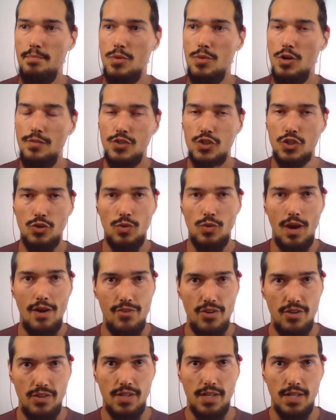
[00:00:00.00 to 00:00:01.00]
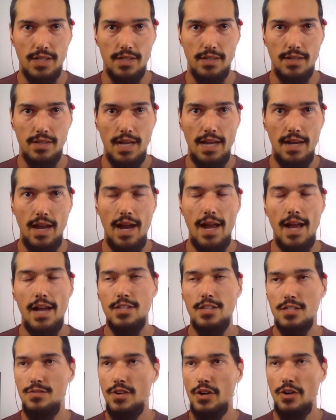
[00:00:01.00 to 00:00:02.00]
moves through everything. And I had
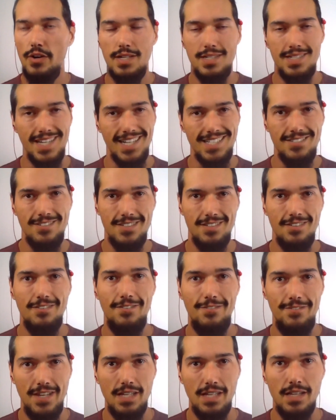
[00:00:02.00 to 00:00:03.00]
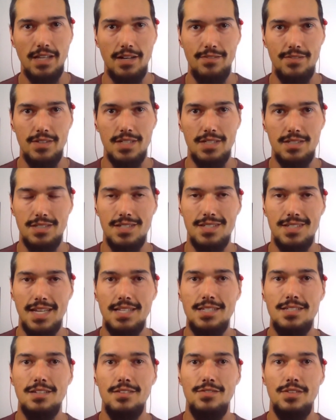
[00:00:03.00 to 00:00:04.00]
this very intense feeling of the
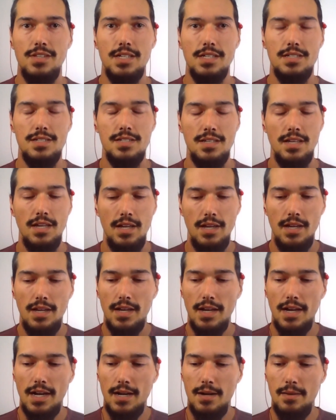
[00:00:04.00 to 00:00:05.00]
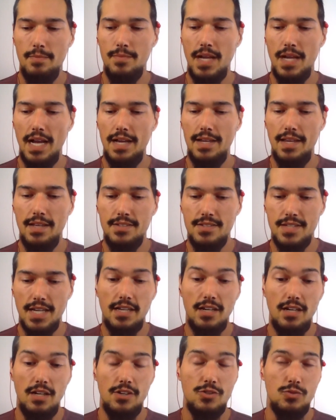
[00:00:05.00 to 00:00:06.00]
sense of, and
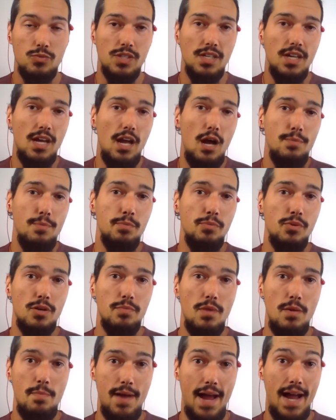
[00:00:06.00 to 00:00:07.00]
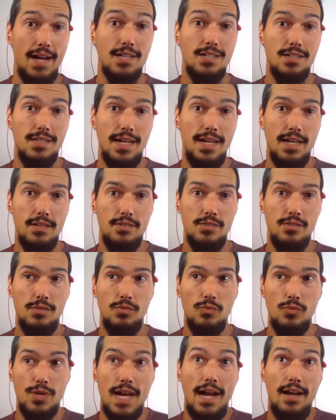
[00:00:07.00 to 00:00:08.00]
psychedelics really helps bring me back to that
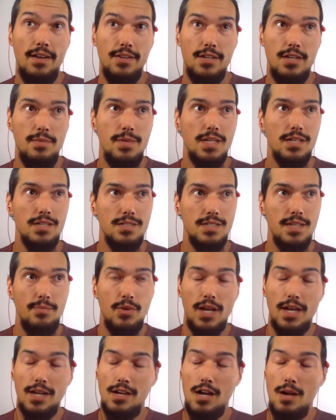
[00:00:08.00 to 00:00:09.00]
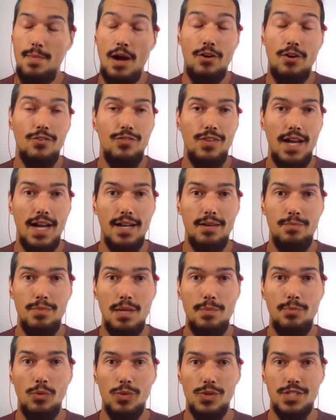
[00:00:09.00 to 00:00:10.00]
reality, because then when I come out of that,
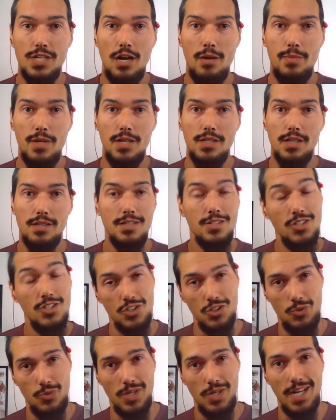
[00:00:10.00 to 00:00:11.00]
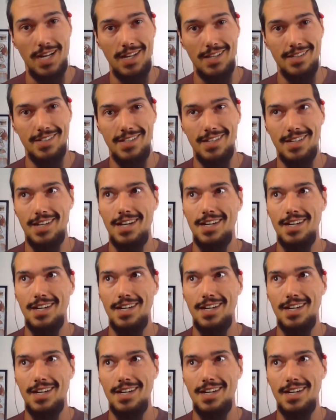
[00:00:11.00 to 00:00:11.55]
people will tell me that this is the reality, and